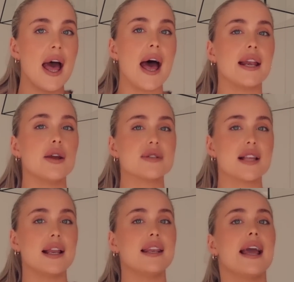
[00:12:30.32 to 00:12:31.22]
and he was
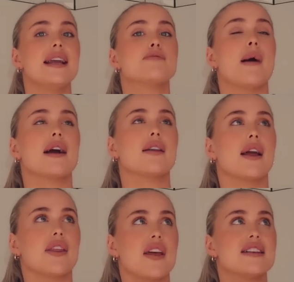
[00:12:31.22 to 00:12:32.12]
like laid back
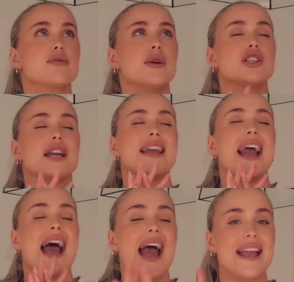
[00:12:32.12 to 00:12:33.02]
like this, which he
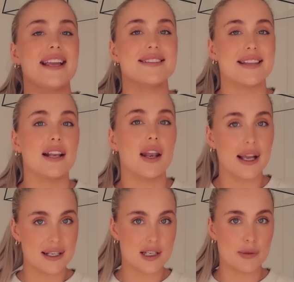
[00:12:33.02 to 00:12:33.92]
hates. He
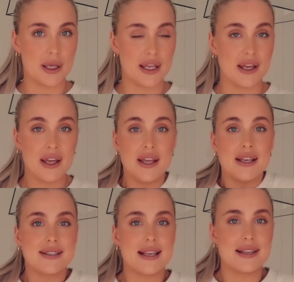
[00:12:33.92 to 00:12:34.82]
likes to be
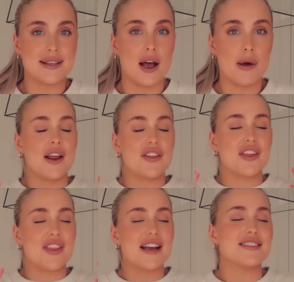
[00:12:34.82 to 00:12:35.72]
sat up, and I
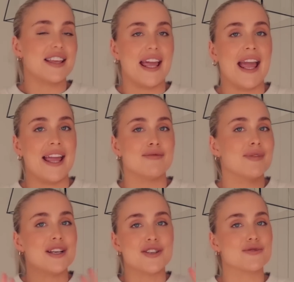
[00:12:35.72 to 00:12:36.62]
think that is the key.
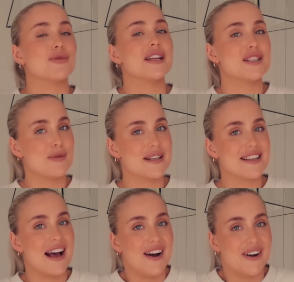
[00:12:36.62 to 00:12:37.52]
He just wanted to be
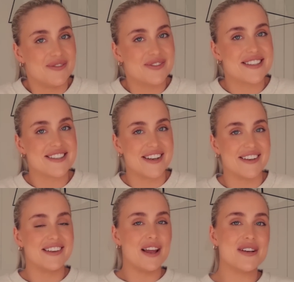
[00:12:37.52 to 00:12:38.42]
sat up.
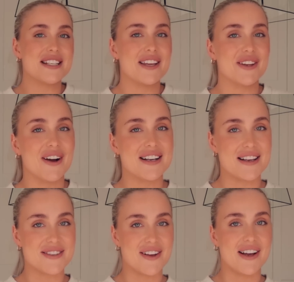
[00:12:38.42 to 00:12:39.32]
So let me take you guys
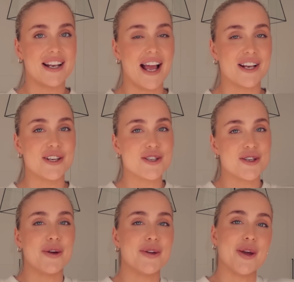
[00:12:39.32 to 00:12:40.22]
outside and
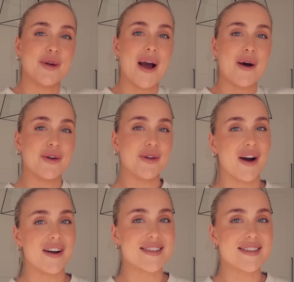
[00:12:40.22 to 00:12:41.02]
show you our new car